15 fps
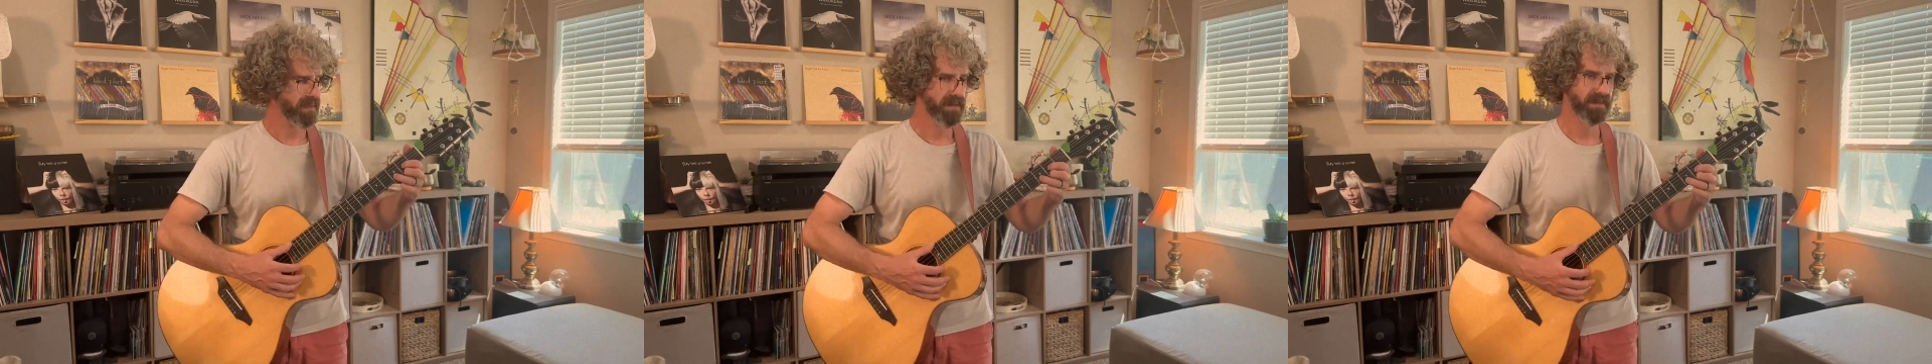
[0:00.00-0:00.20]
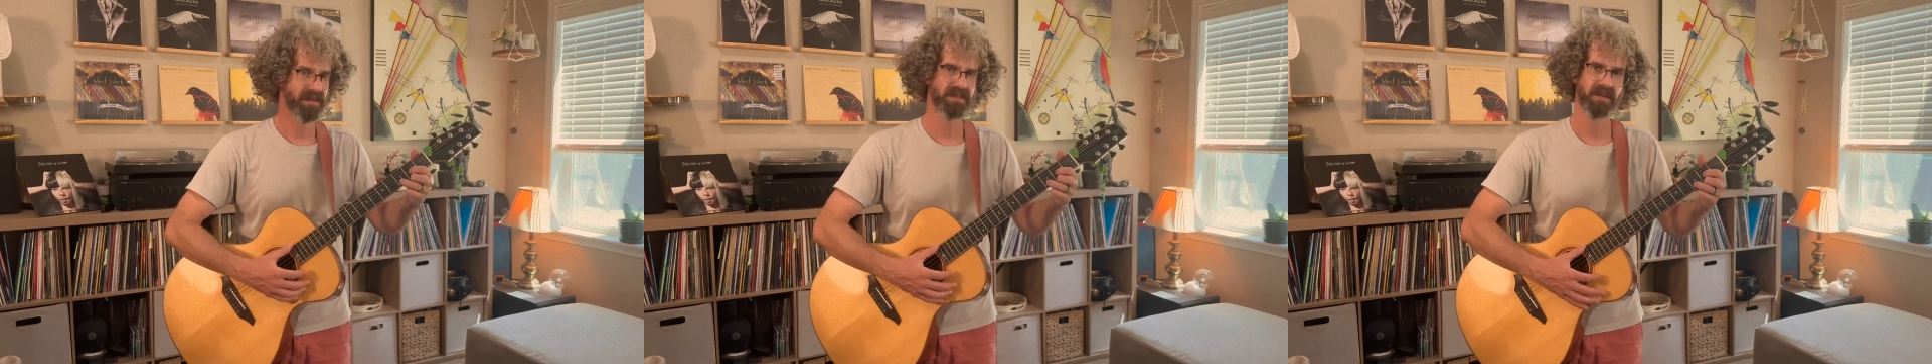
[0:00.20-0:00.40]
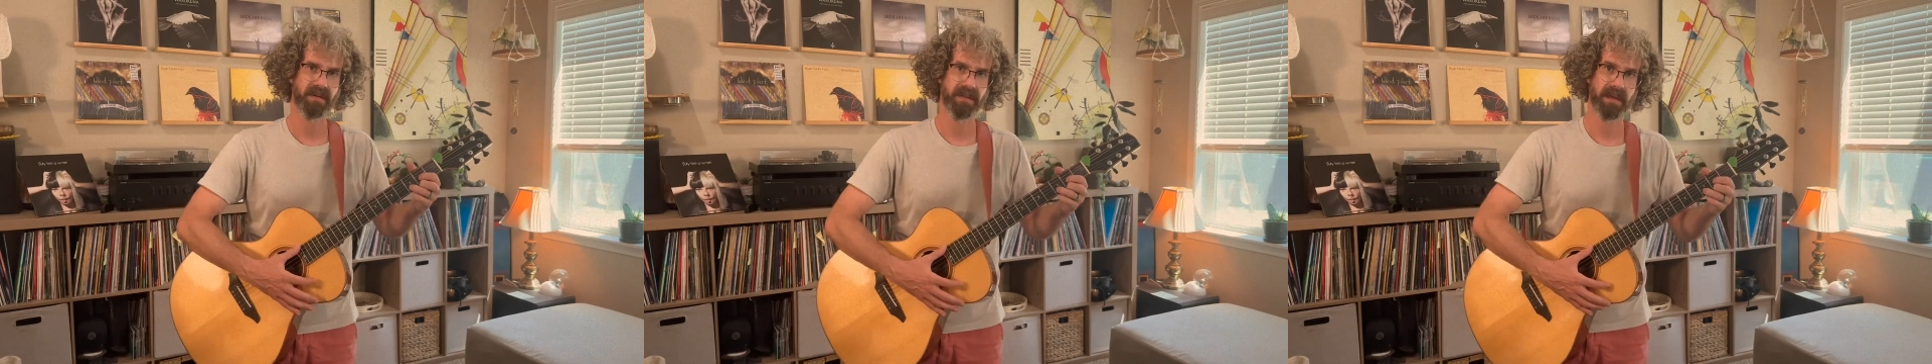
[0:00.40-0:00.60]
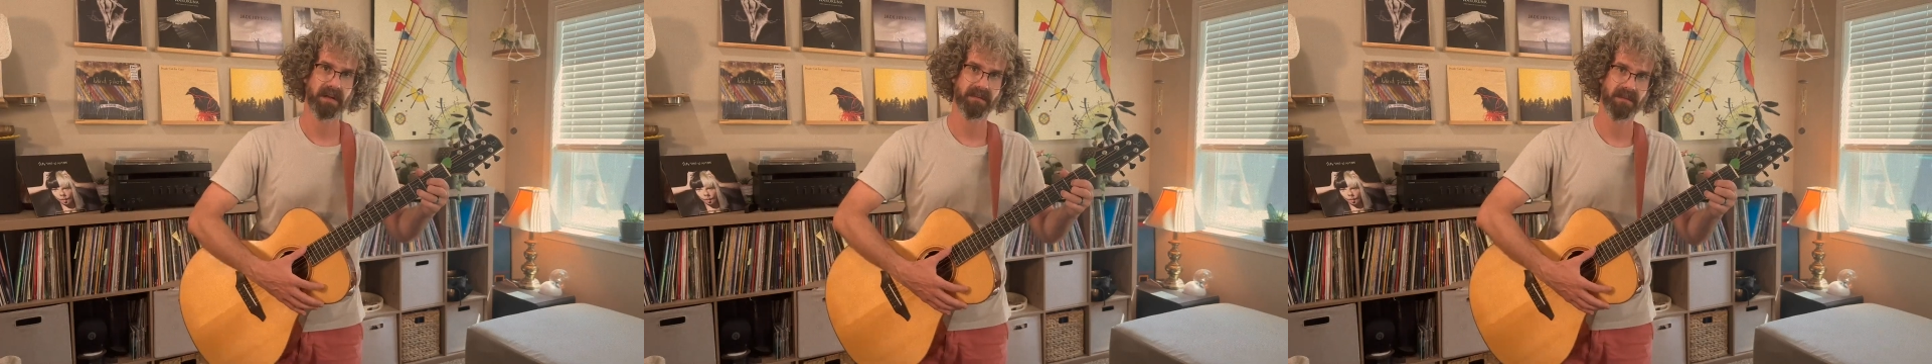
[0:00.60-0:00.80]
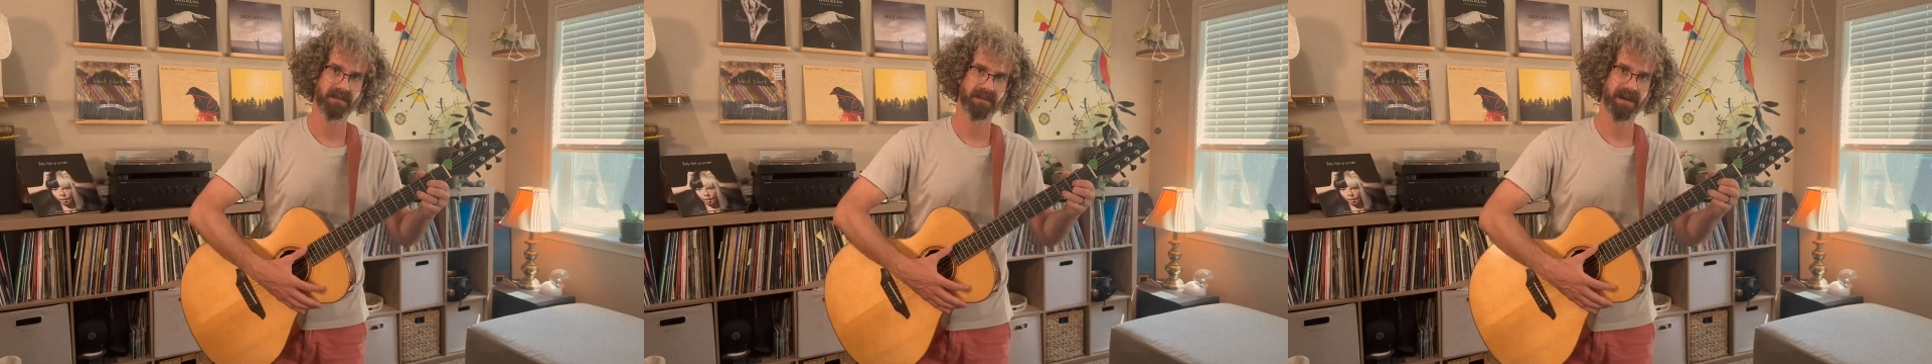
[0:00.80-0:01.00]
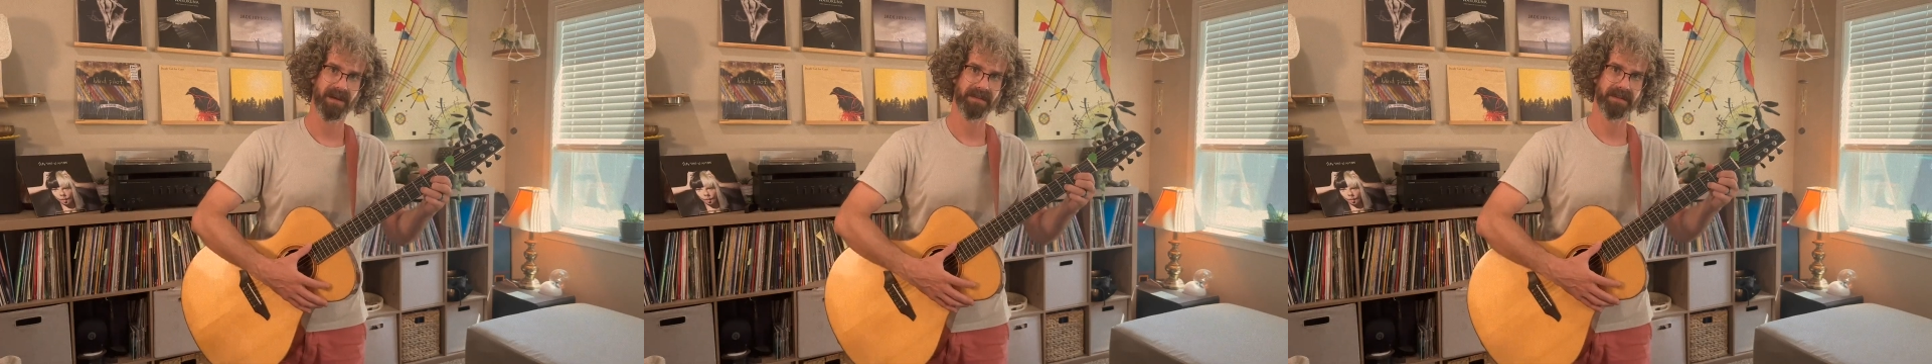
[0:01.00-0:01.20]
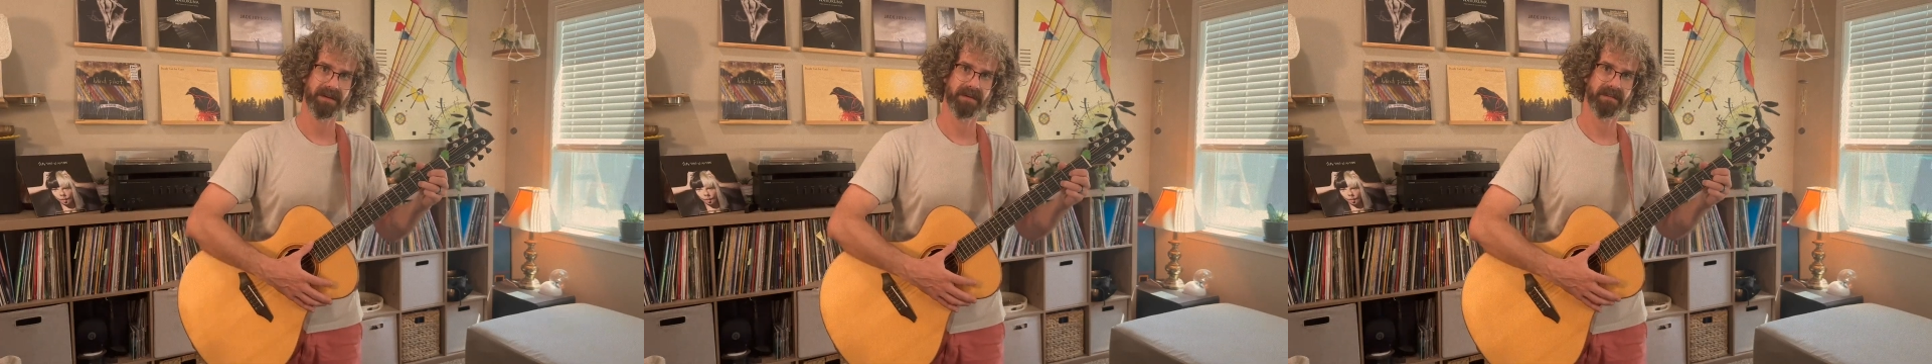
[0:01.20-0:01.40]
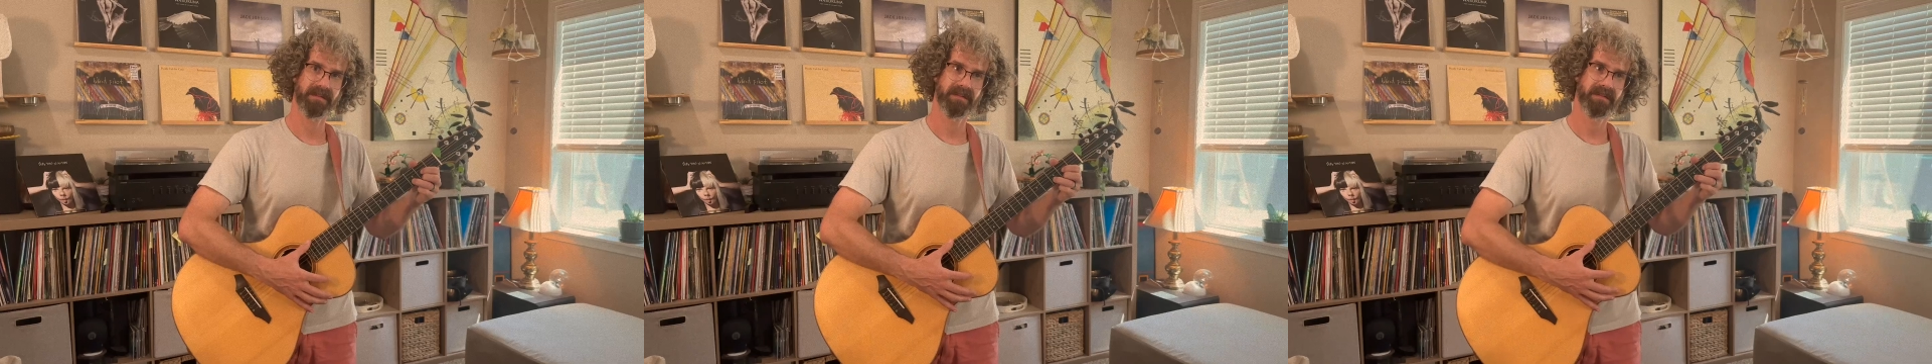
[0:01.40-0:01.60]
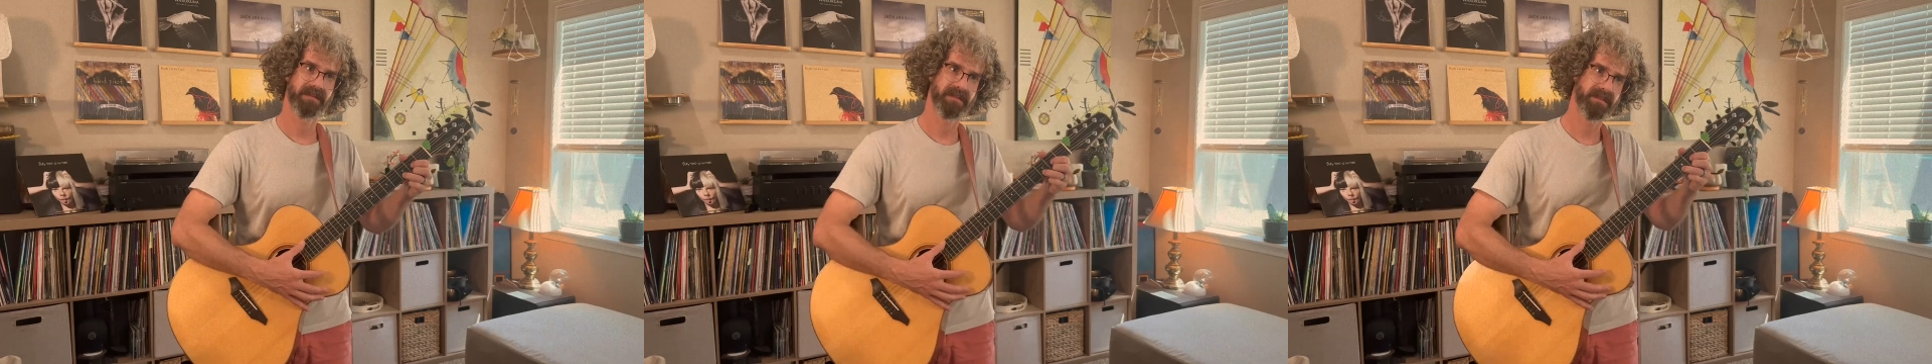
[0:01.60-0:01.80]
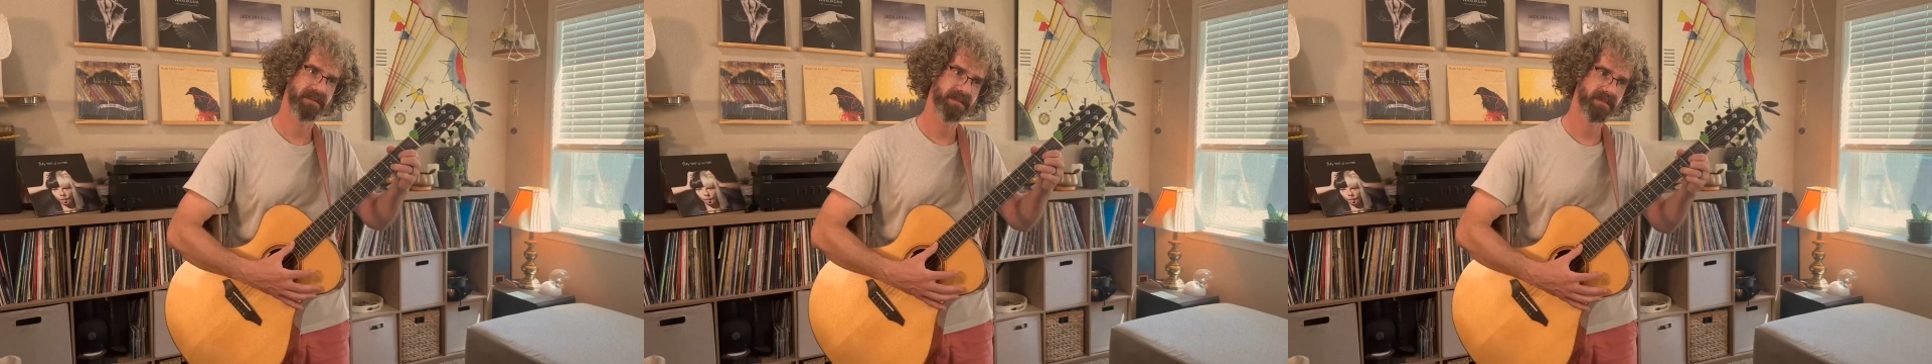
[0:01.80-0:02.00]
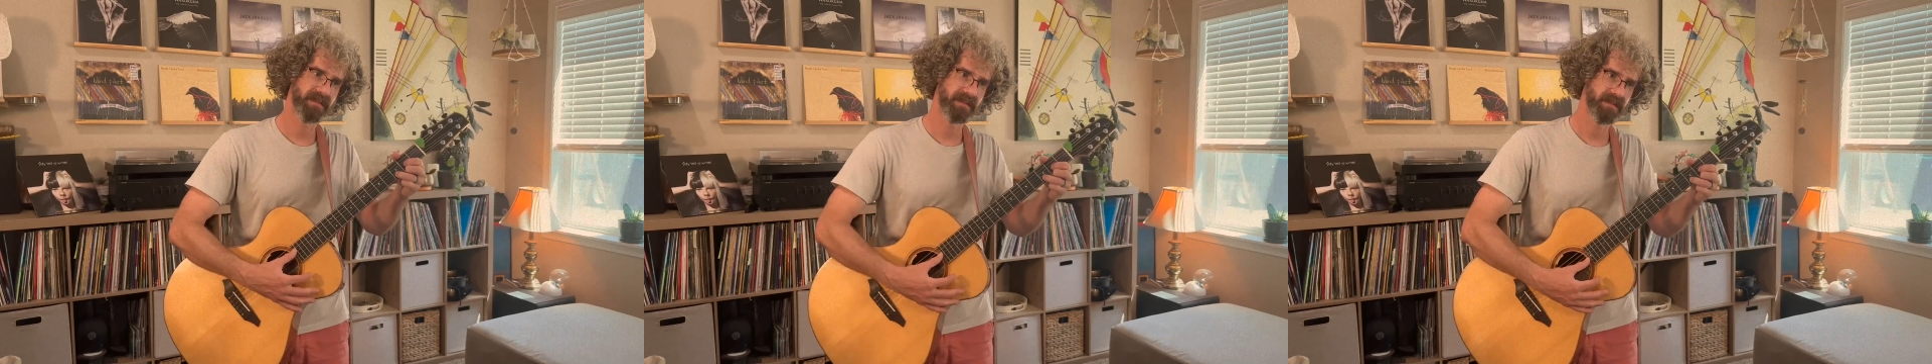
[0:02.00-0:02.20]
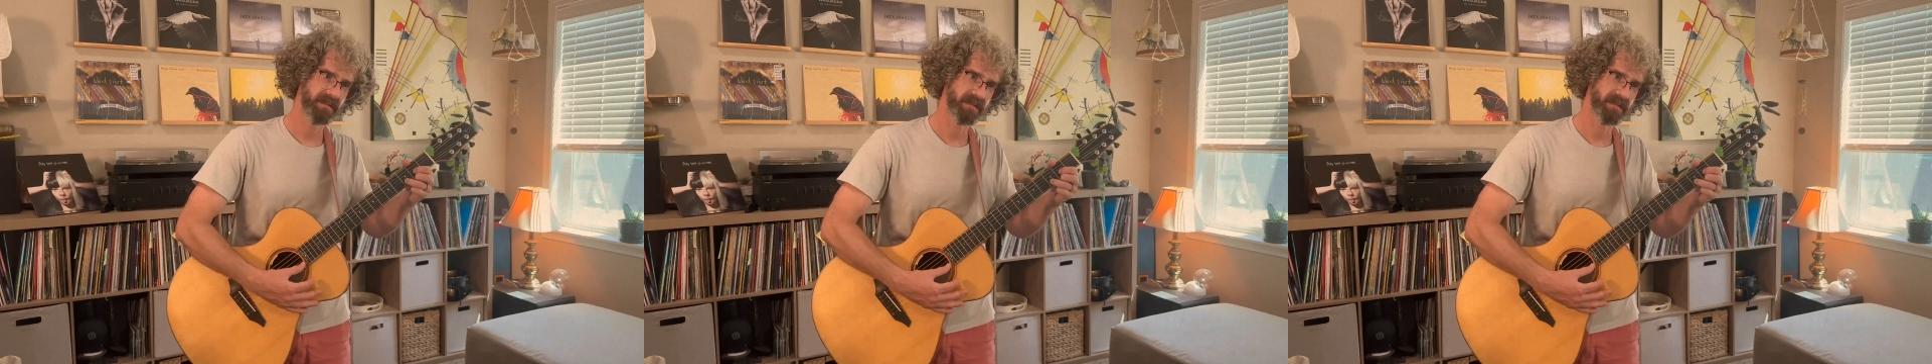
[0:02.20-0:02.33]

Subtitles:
Let's hear that if you've got that. A